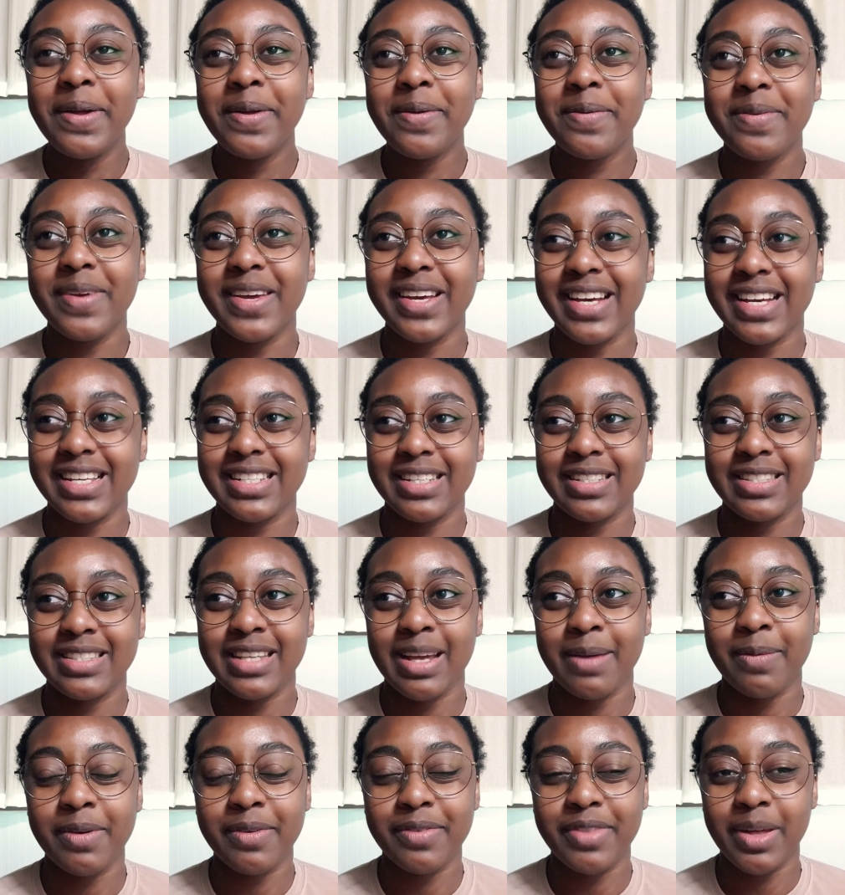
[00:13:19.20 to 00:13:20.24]
because of
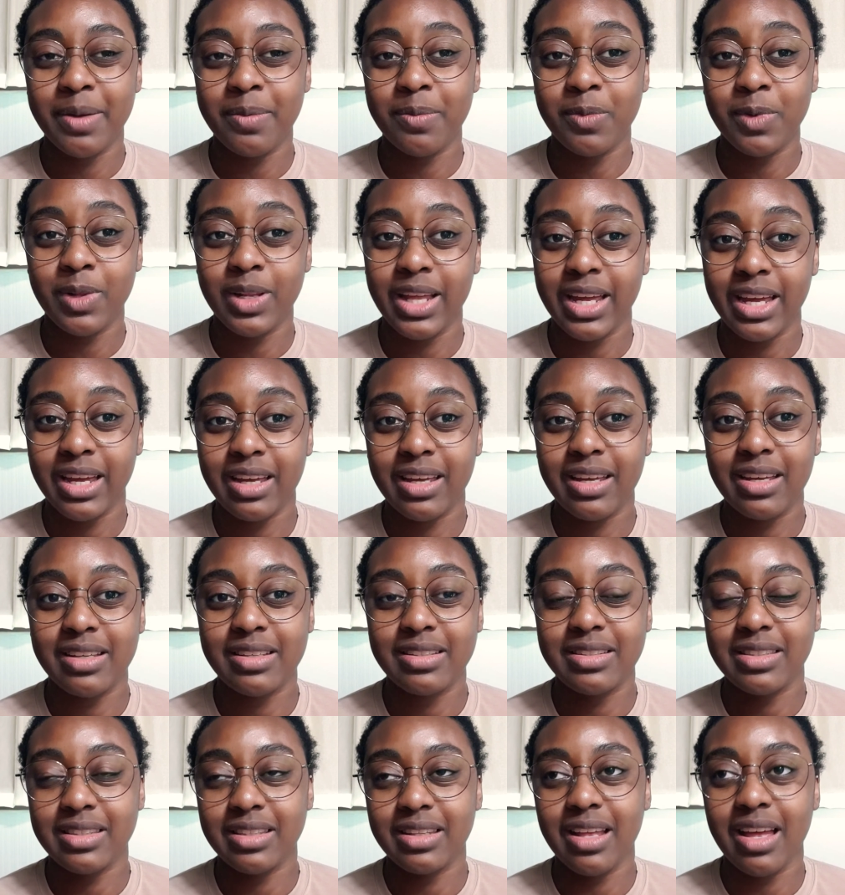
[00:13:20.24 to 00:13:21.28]
some of them will like,
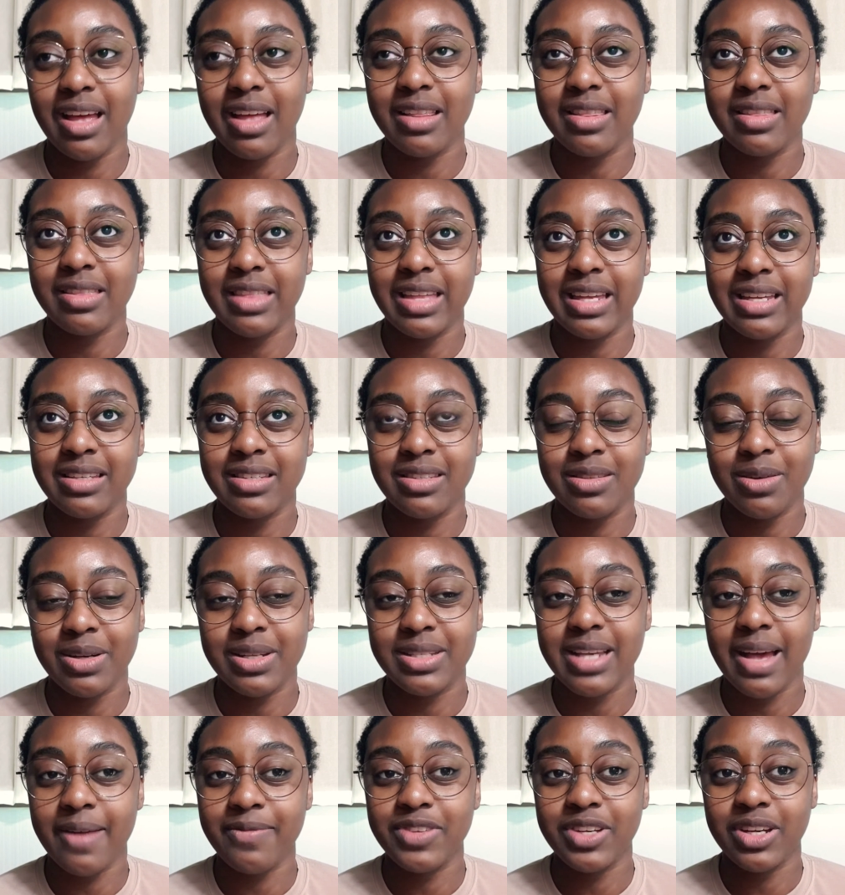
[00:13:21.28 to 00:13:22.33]
the
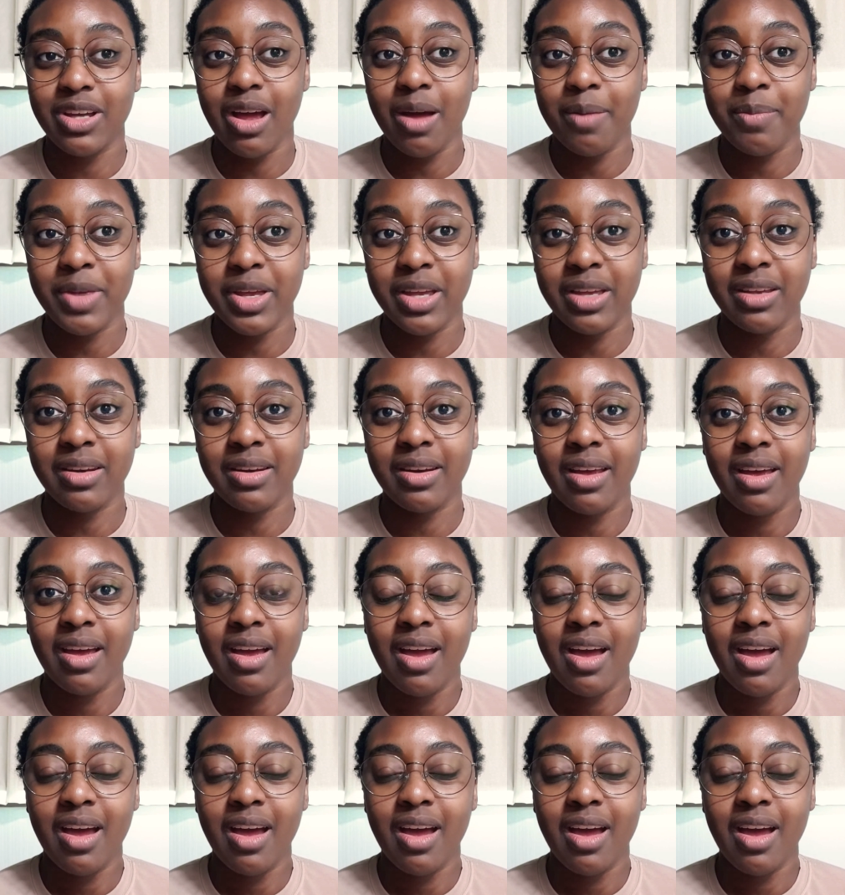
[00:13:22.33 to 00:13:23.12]
students have to come in